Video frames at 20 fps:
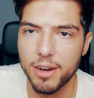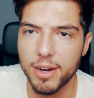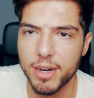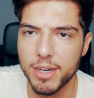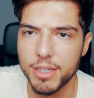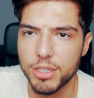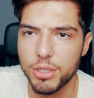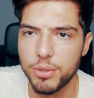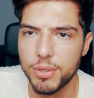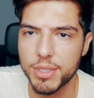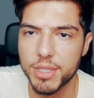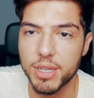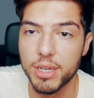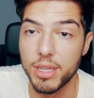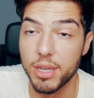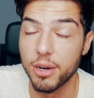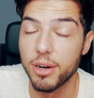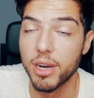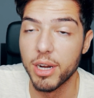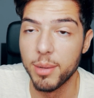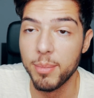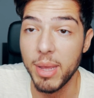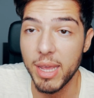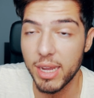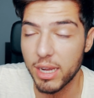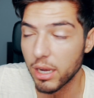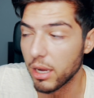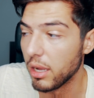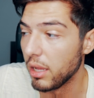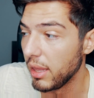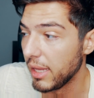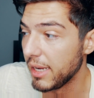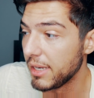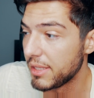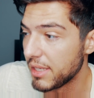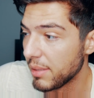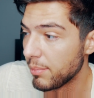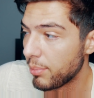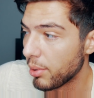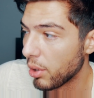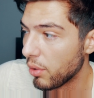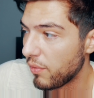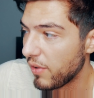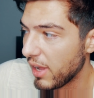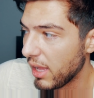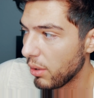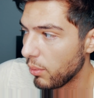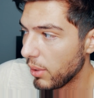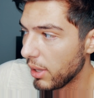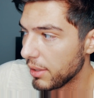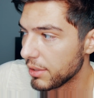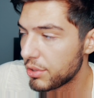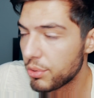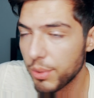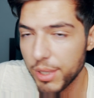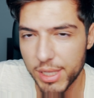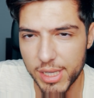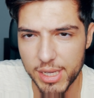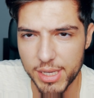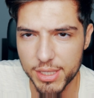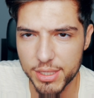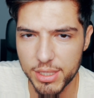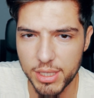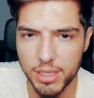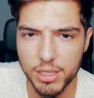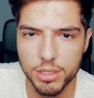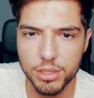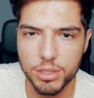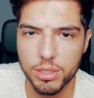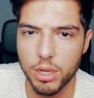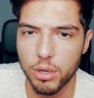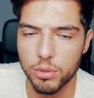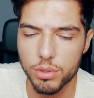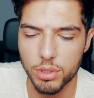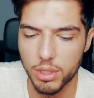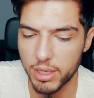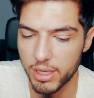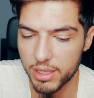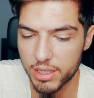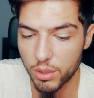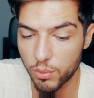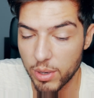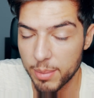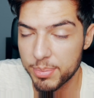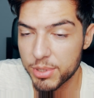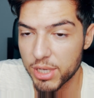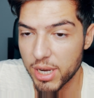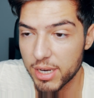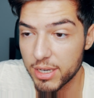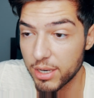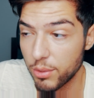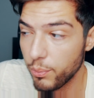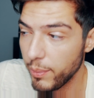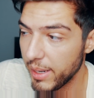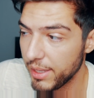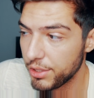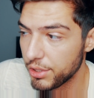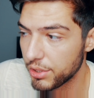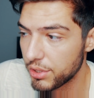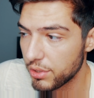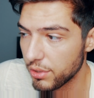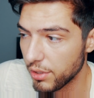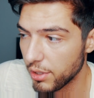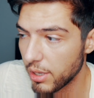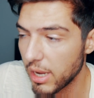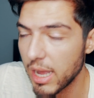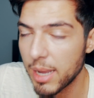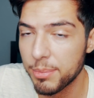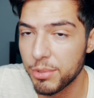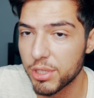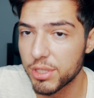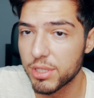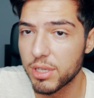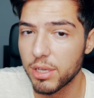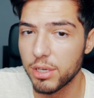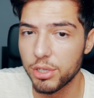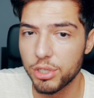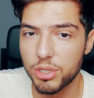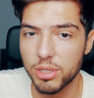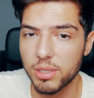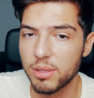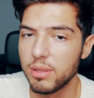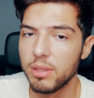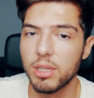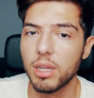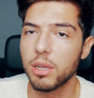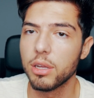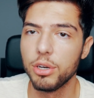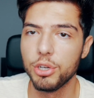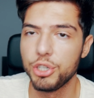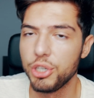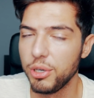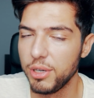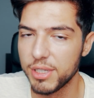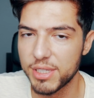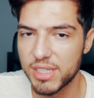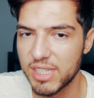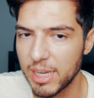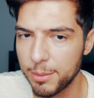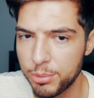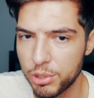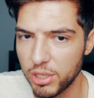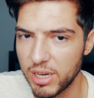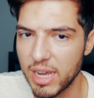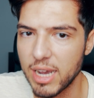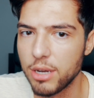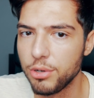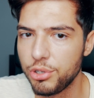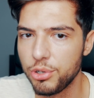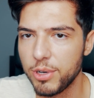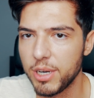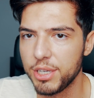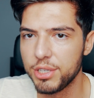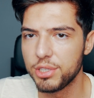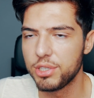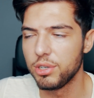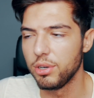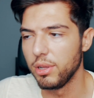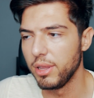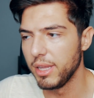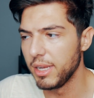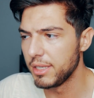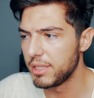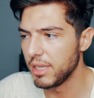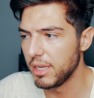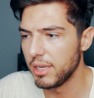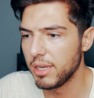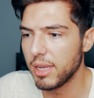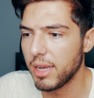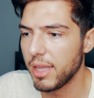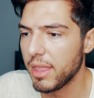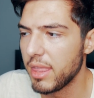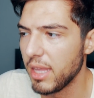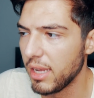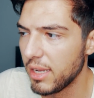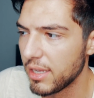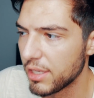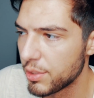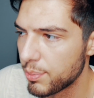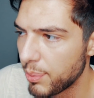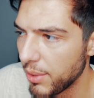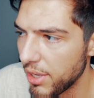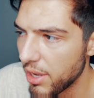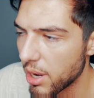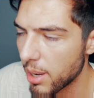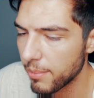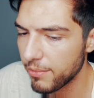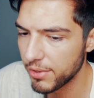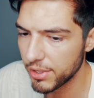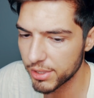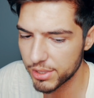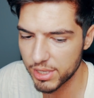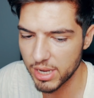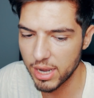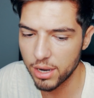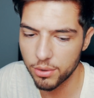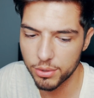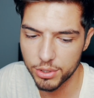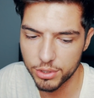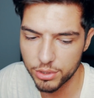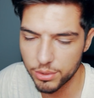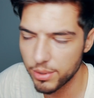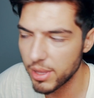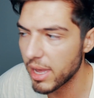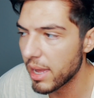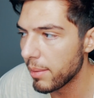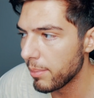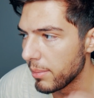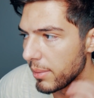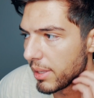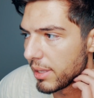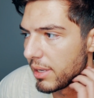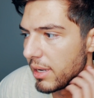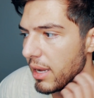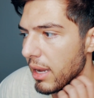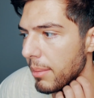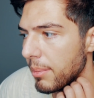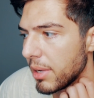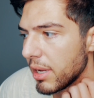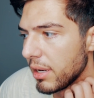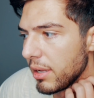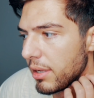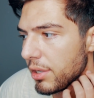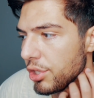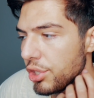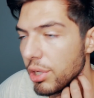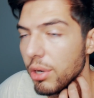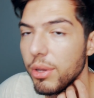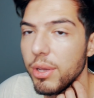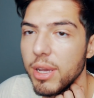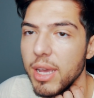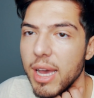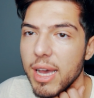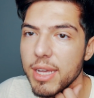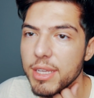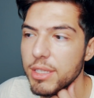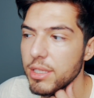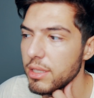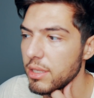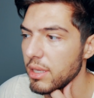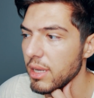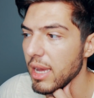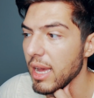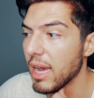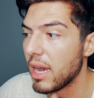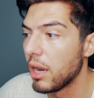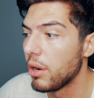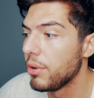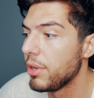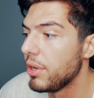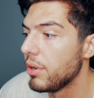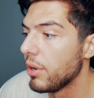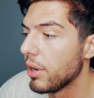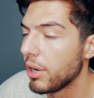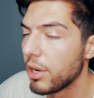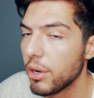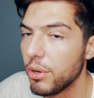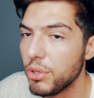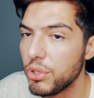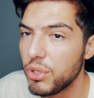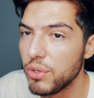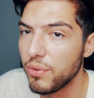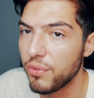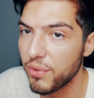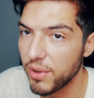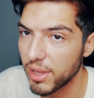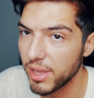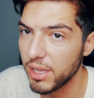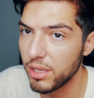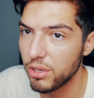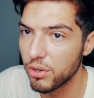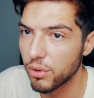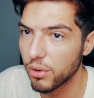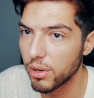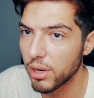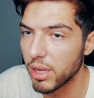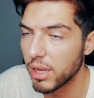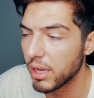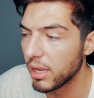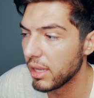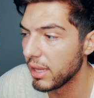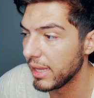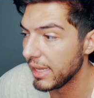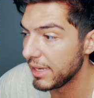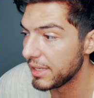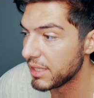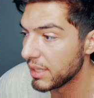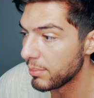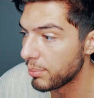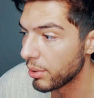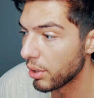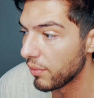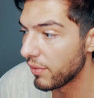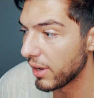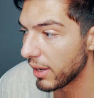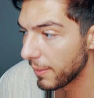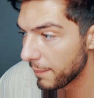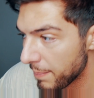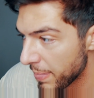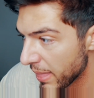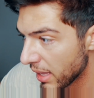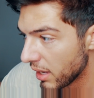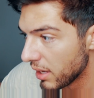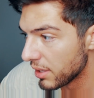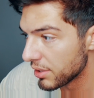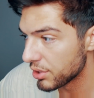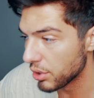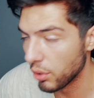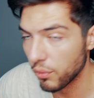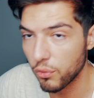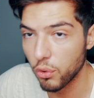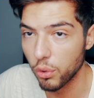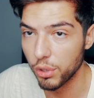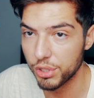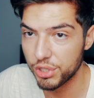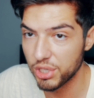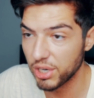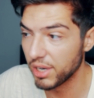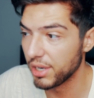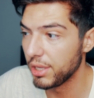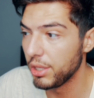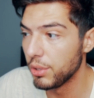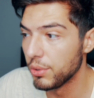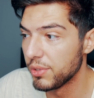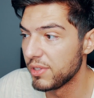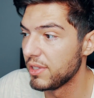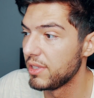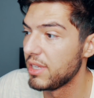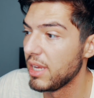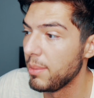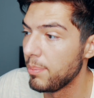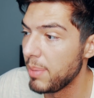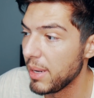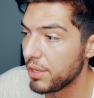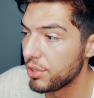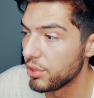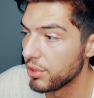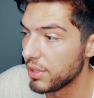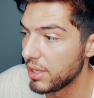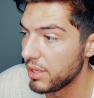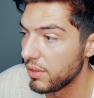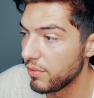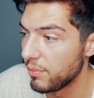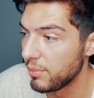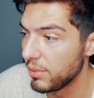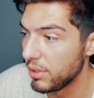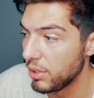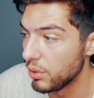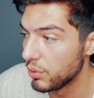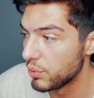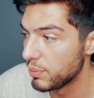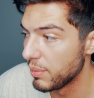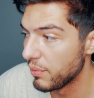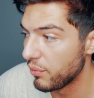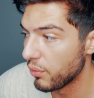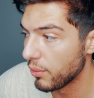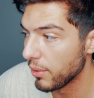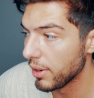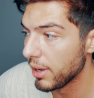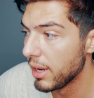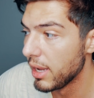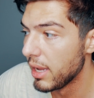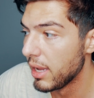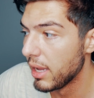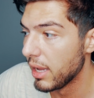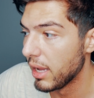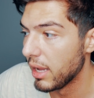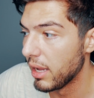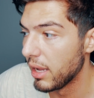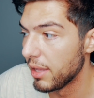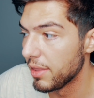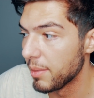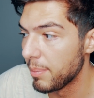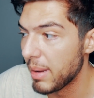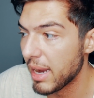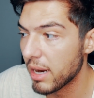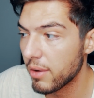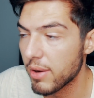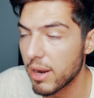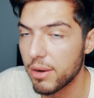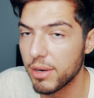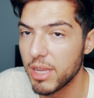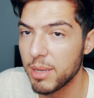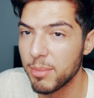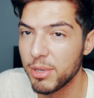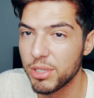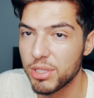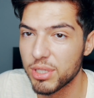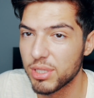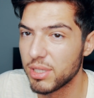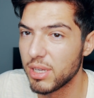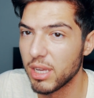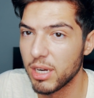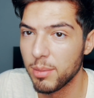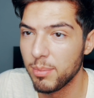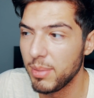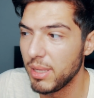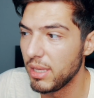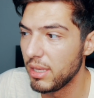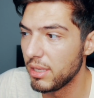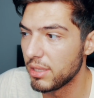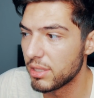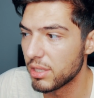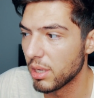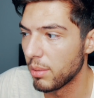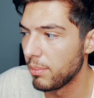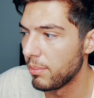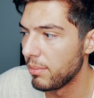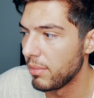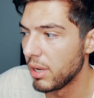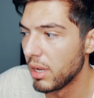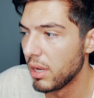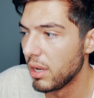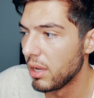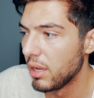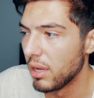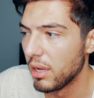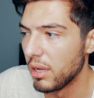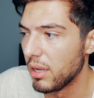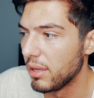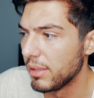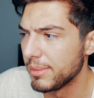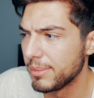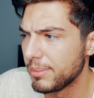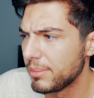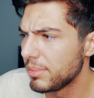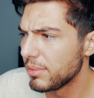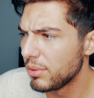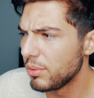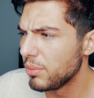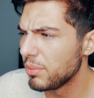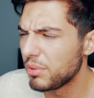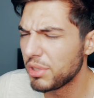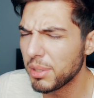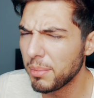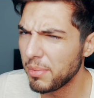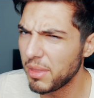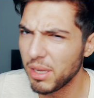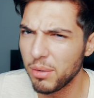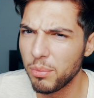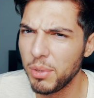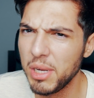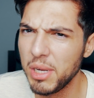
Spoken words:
you're gonna do is you're gonna make a LinkedIn profile. Well, it's really easy. You just go to LinkedIn website and register. I'm just not gonna show you the steps on how to register on LinkedIn. I think it's pretty obvious how you do that, but I'm gonna show you guys how you are going to fill in your LinkedIn profile. So of course, you're gonna use the same picture that you've used before. The background image is gonna be something